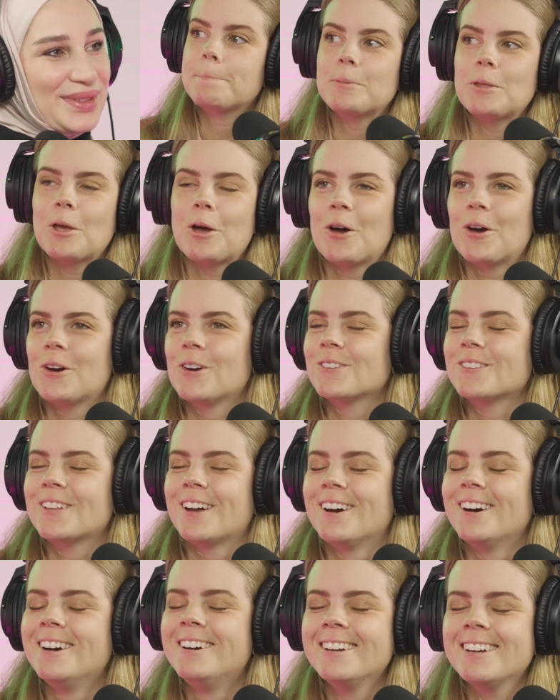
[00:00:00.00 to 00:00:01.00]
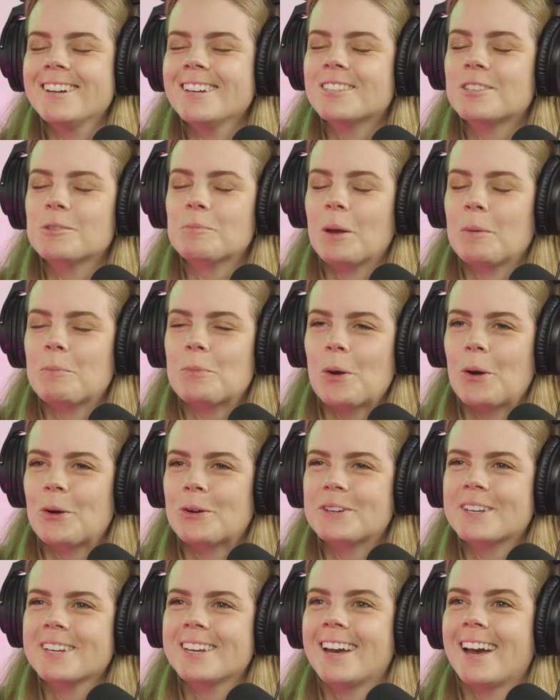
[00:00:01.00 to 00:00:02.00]
No, it
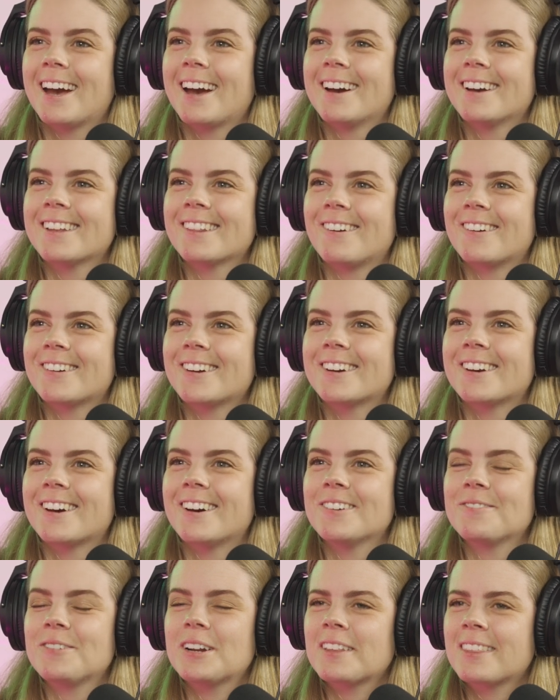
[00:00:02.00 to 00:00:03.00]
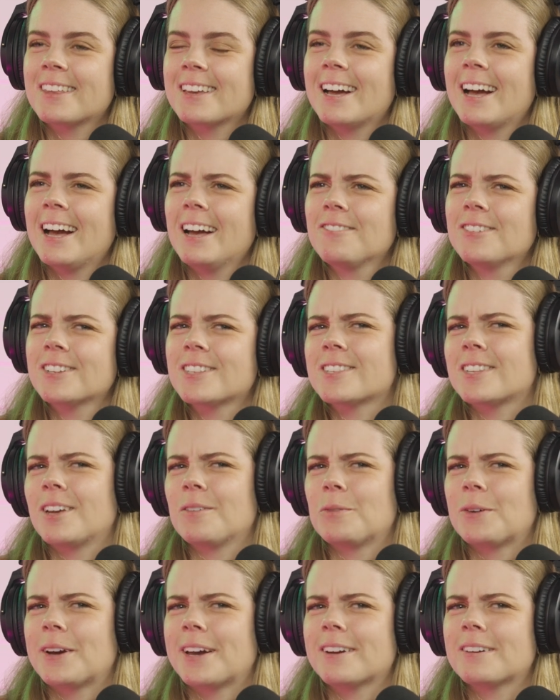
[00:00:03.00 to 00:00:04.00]
broke long ago, but I think I have it
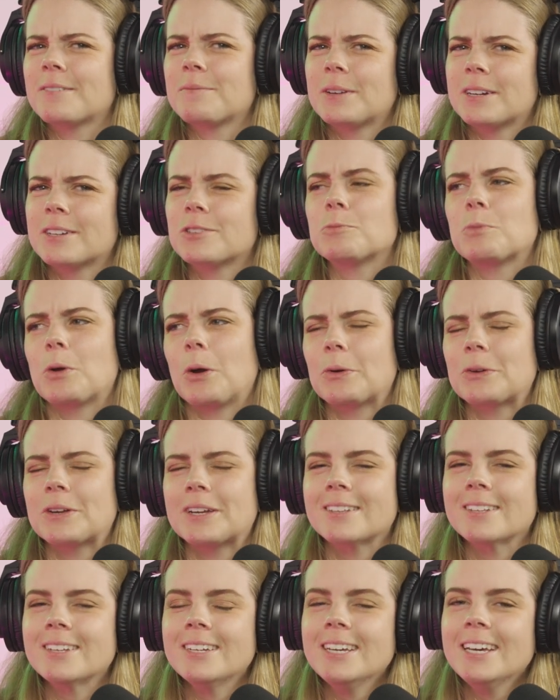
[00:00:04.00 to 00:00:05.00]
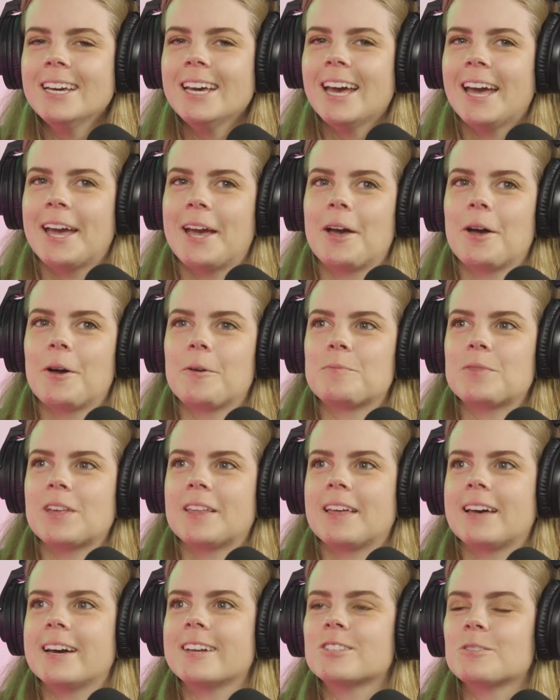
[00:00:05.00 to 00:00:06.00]
somewhere, but it's broken.
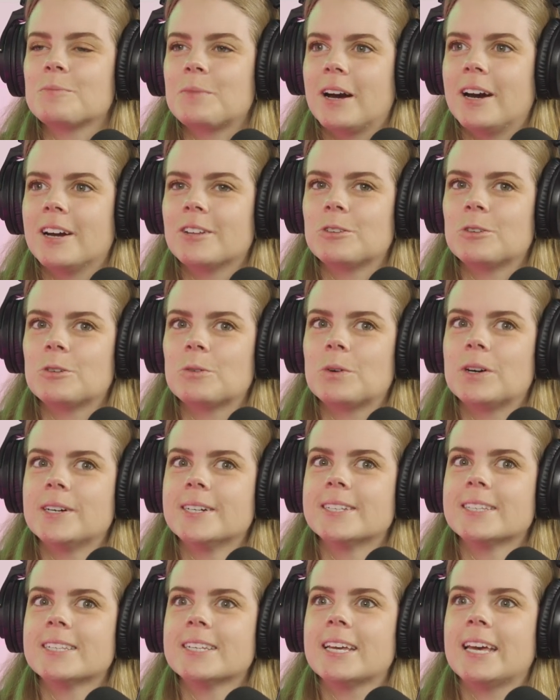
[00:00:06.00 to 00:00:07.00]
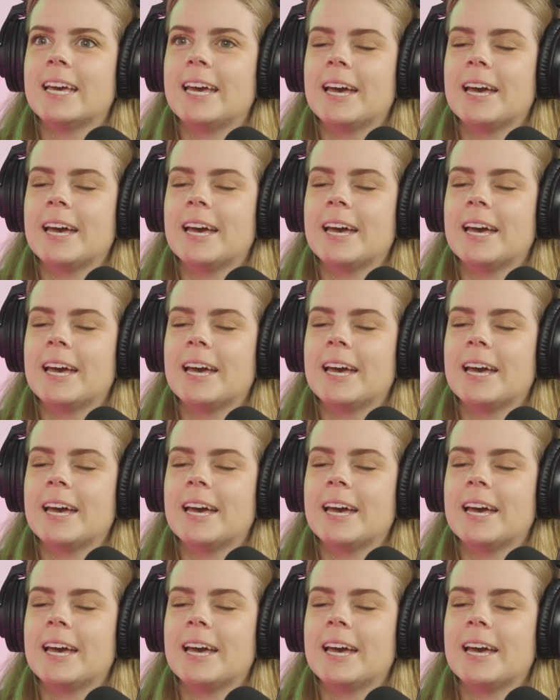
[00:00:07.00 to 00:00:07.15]
And I had to buy a new one.